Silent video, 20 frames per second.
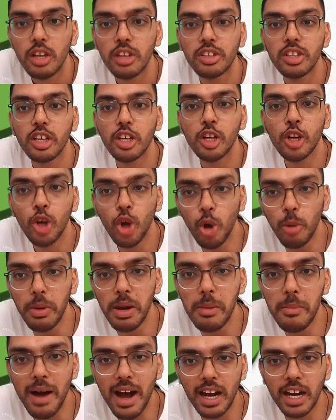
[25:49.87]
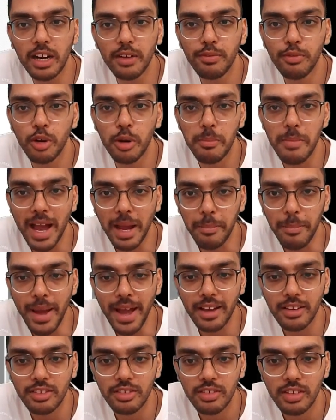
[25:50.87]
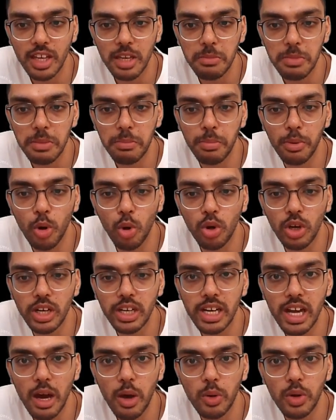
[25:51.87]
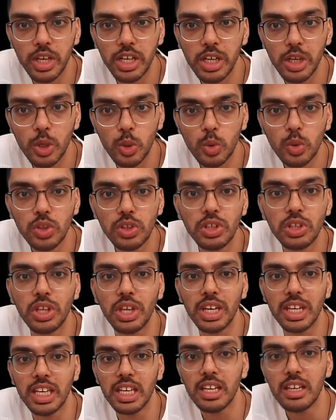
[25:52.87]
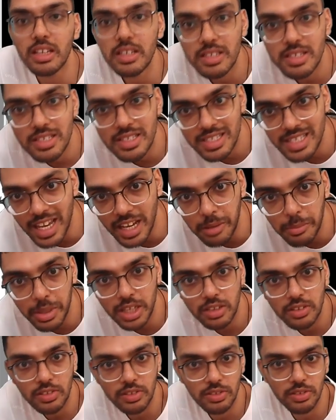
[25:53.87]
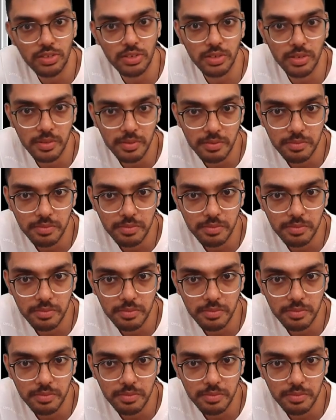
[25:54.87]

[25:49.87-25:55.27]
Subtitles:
The global market for backpacks can be broken down into 3 segments.